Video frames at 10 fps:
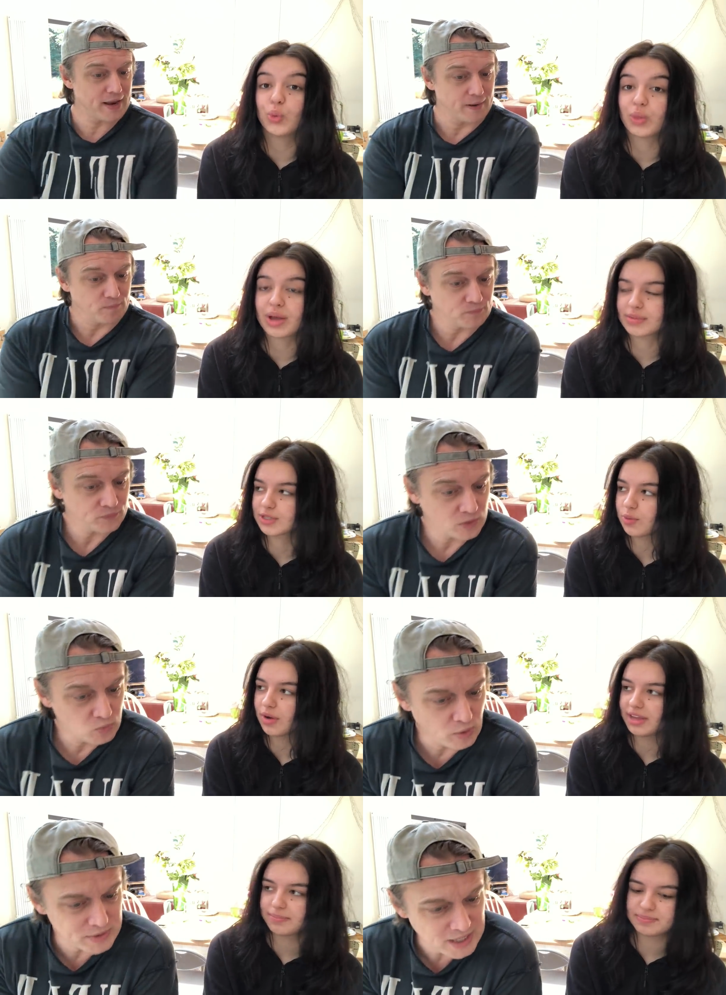Speaker 1: oh, that? that was
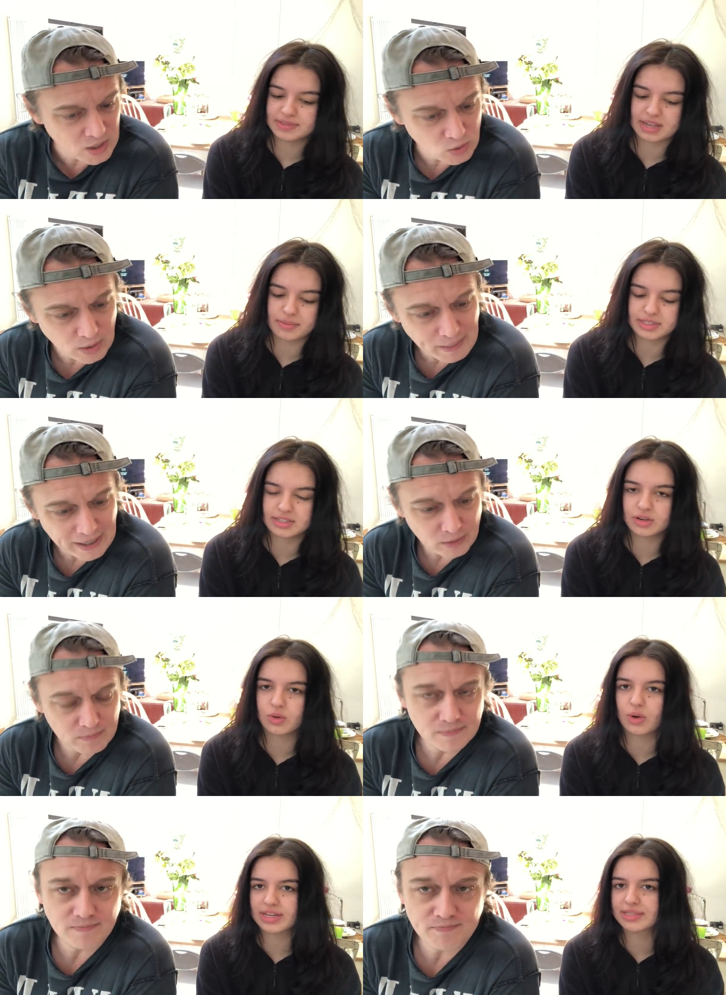quite, what was that, that all was about?
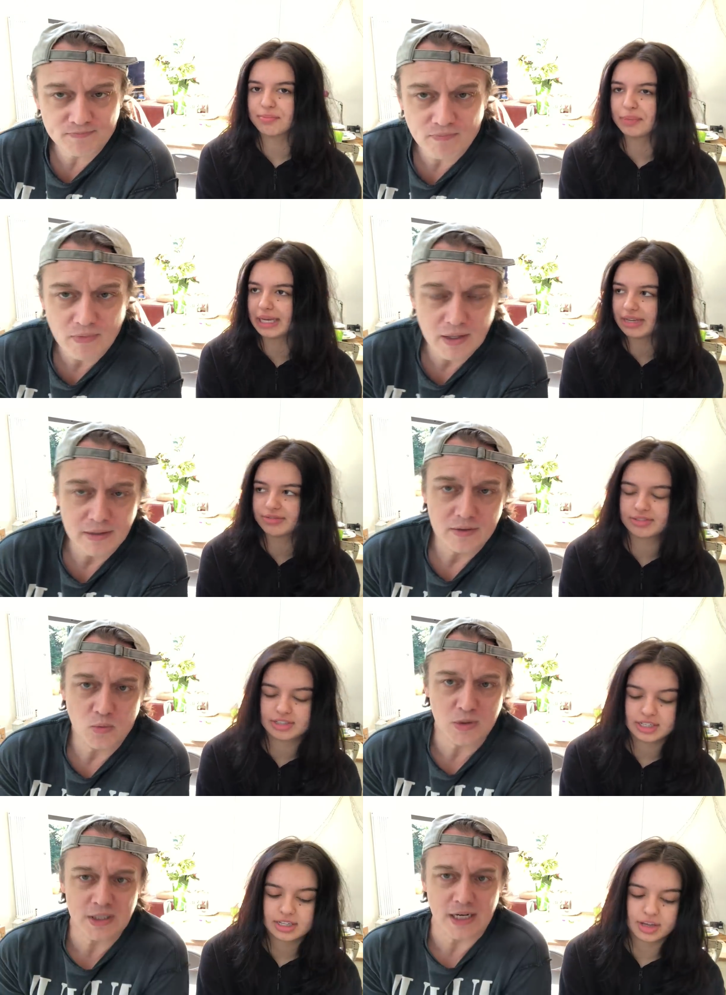Quite some beef,
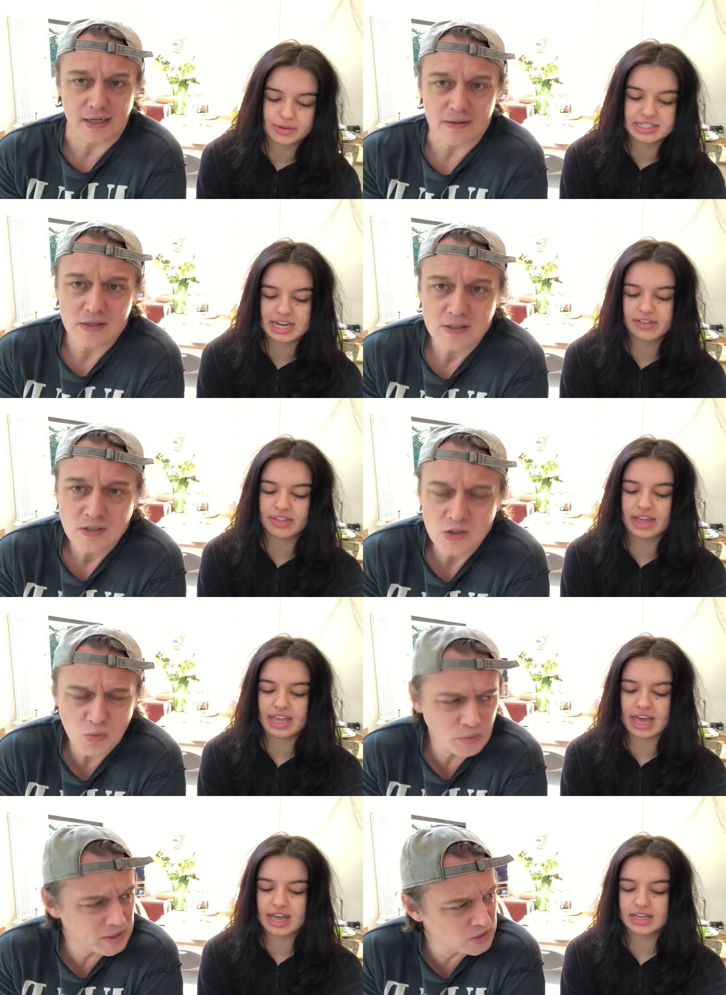wasn't it? Going down there. So
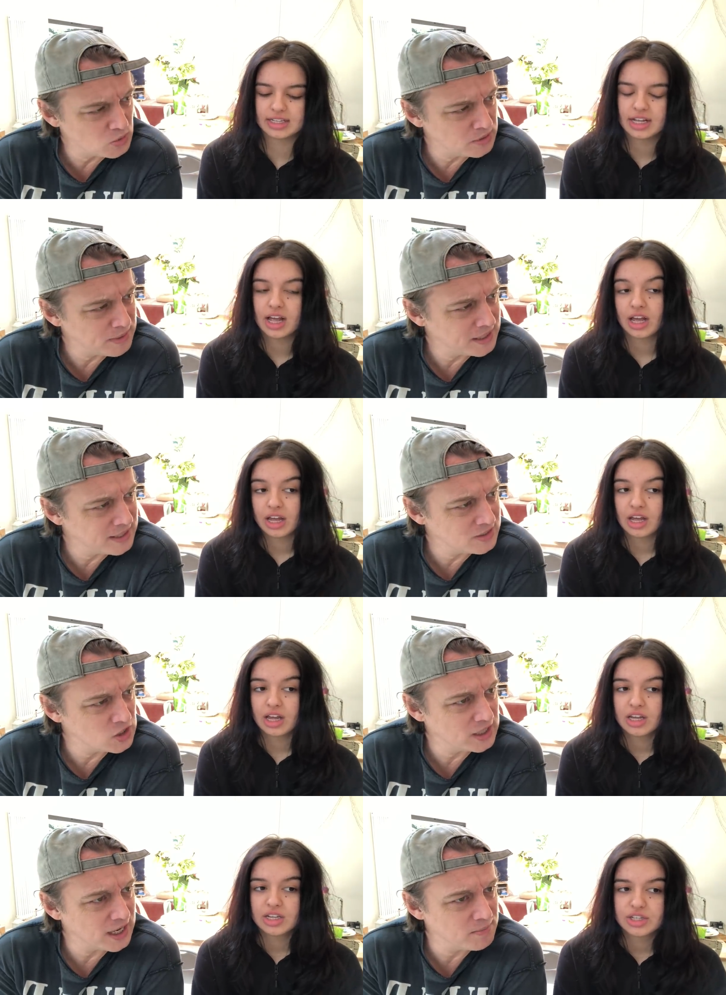what yeah. were they talking about again?
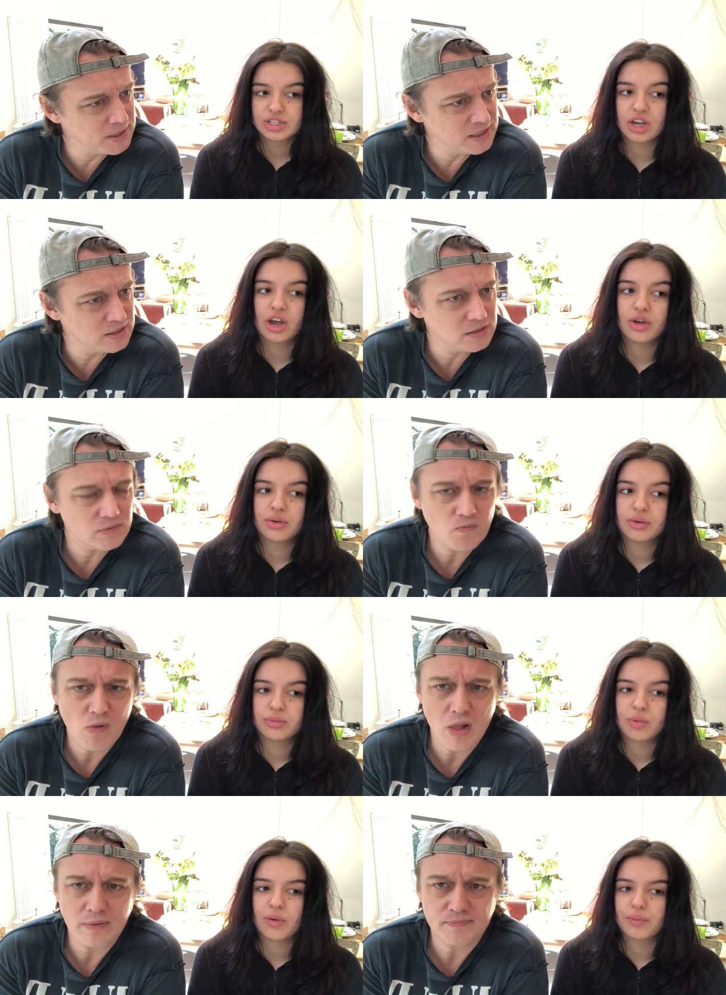She came in. So and...
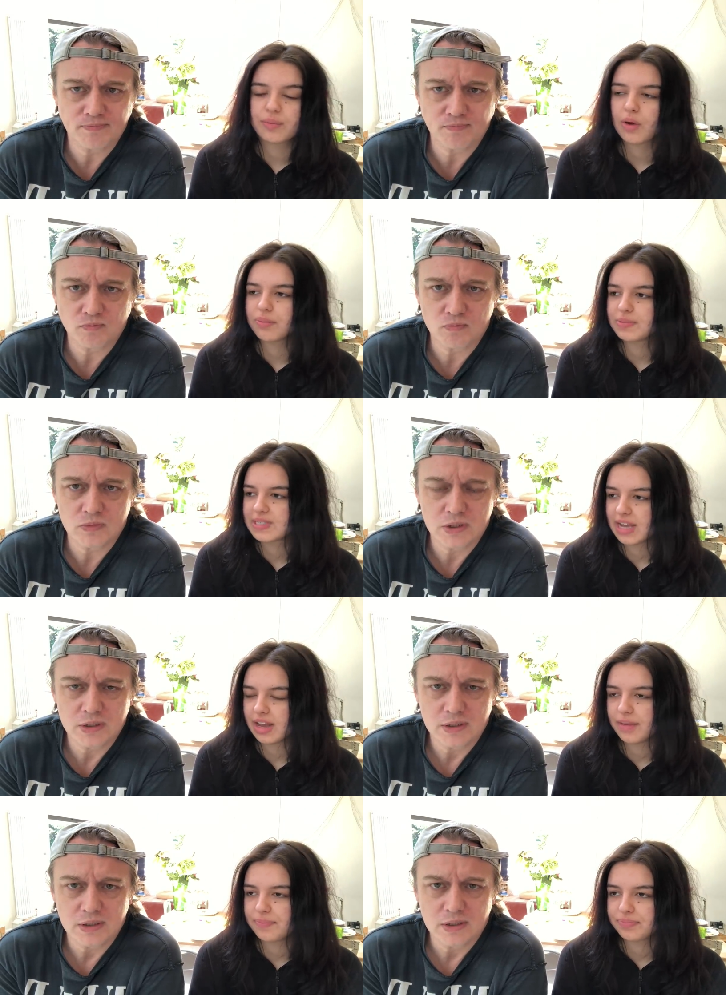
Speaker 2: well,
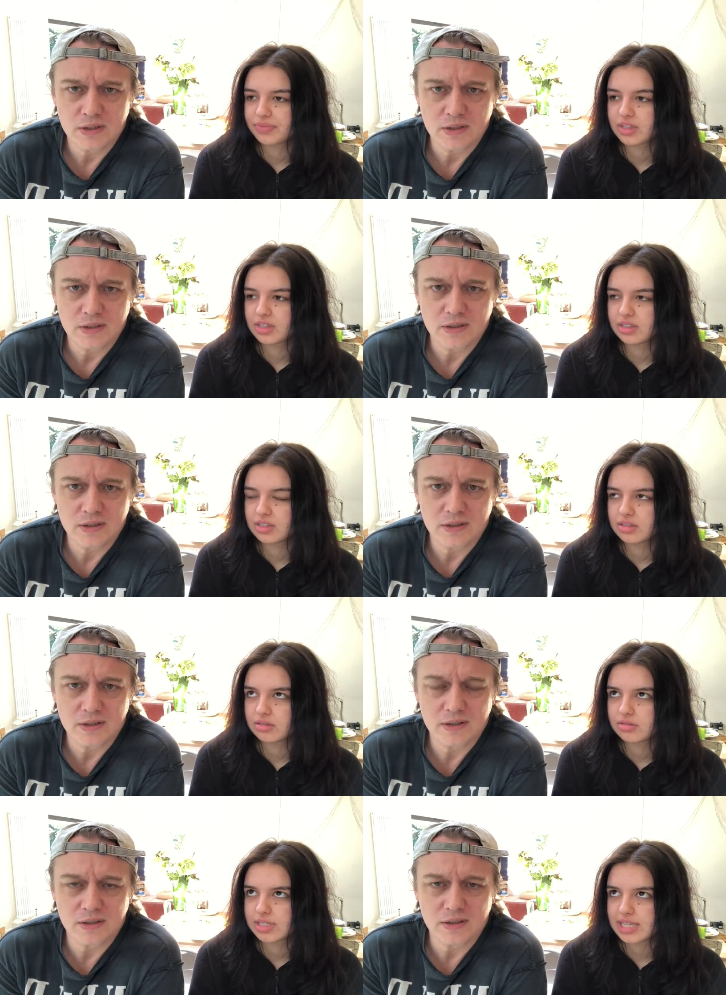um,
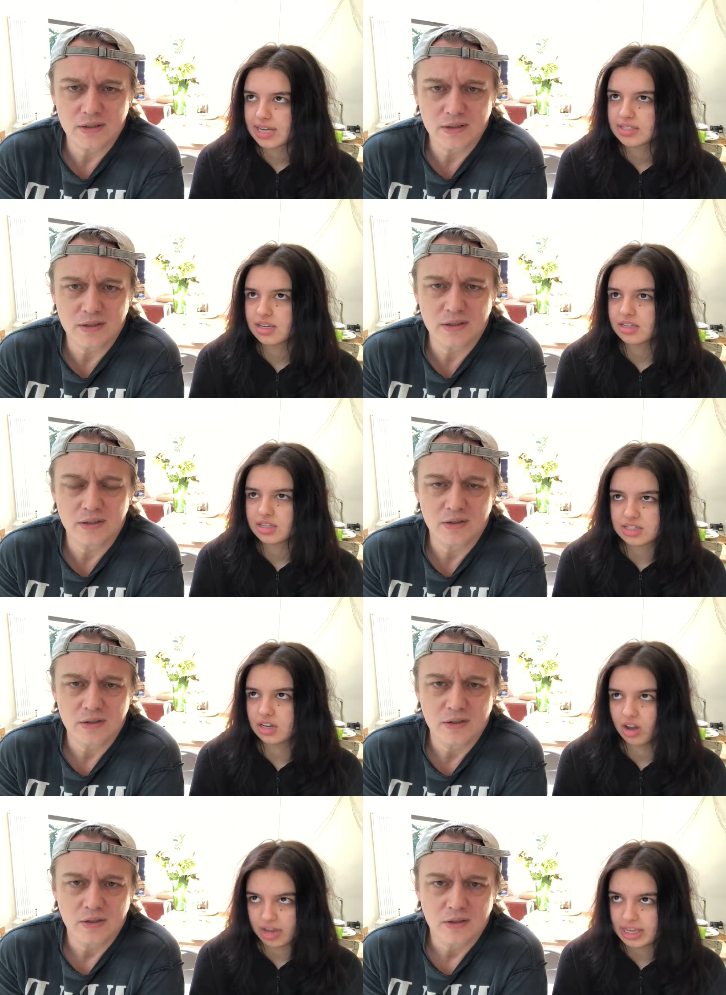Sansa
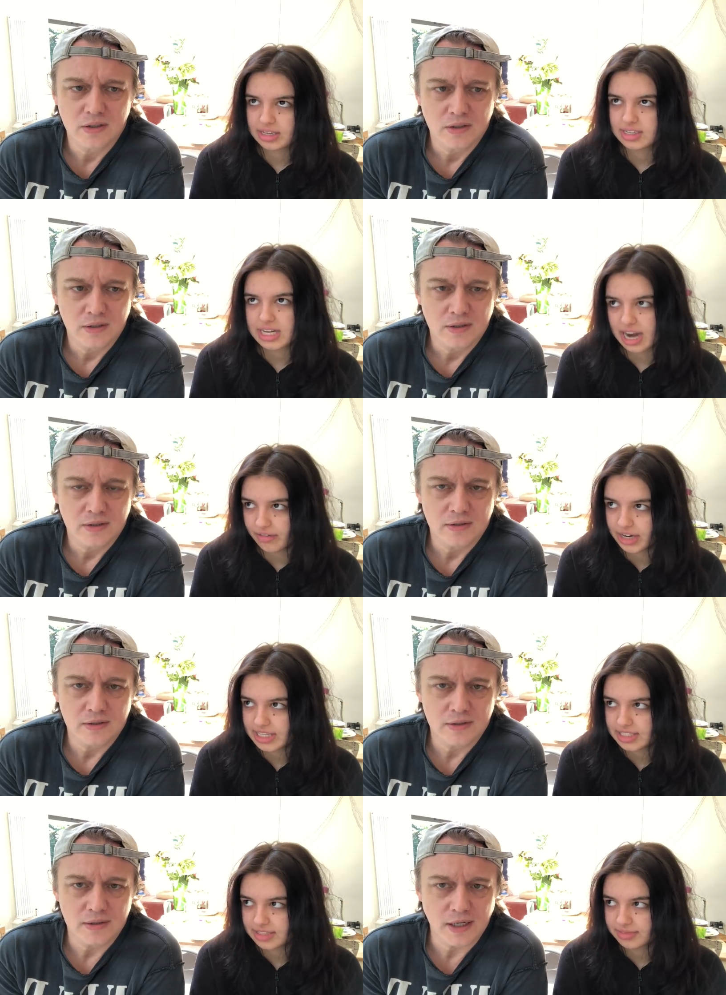doesn't like
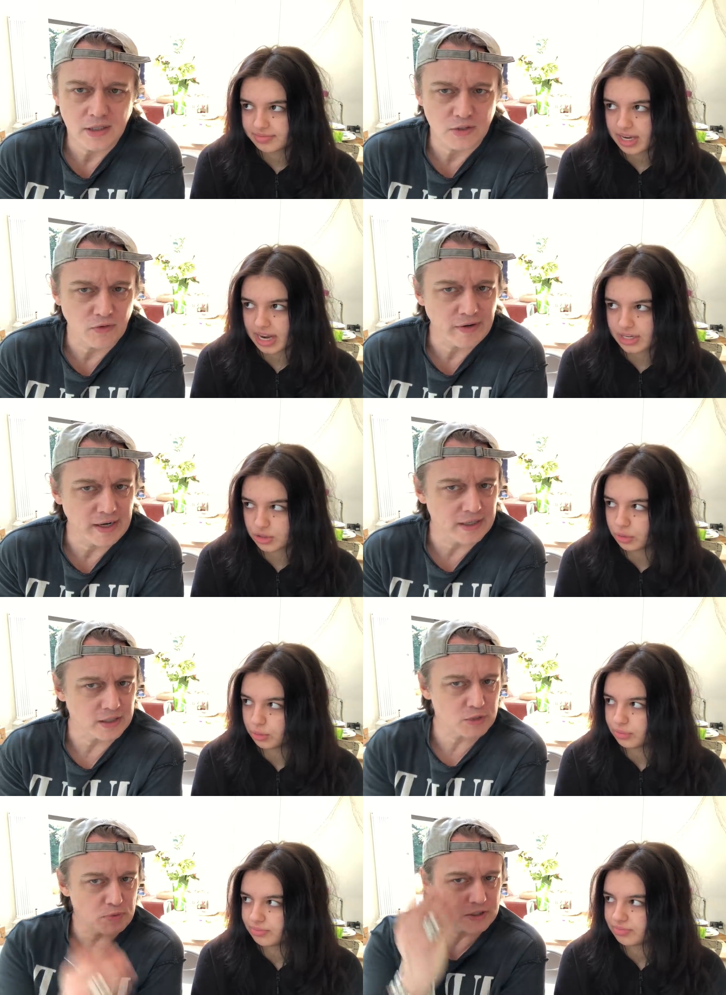Daenerys. Yeah, she's very
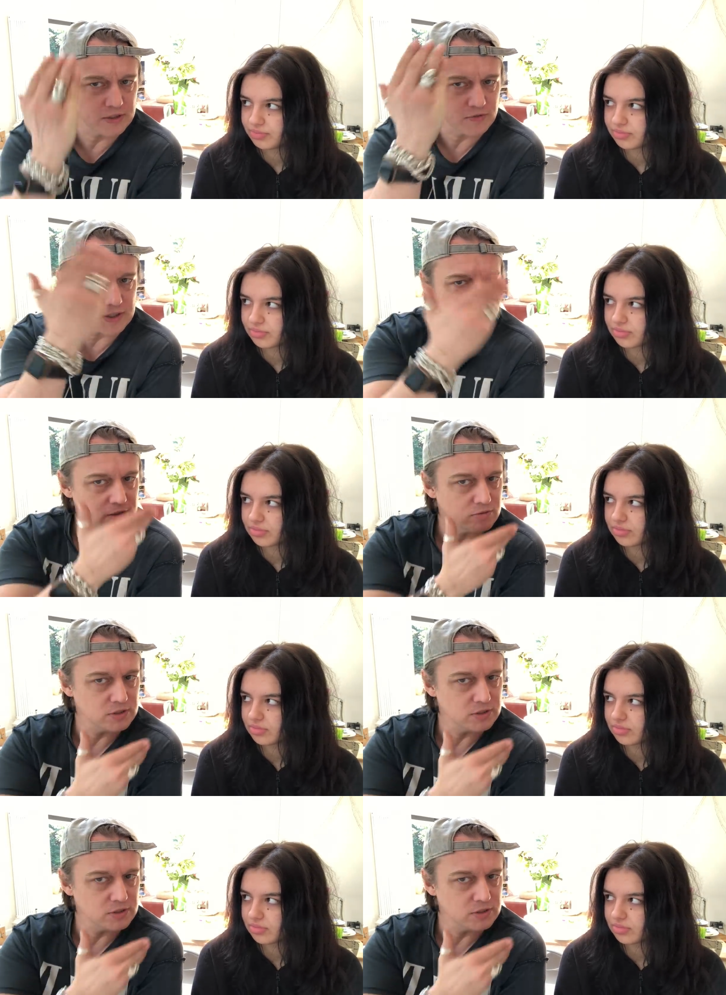
Speaker 1: inexpressive. Sansa,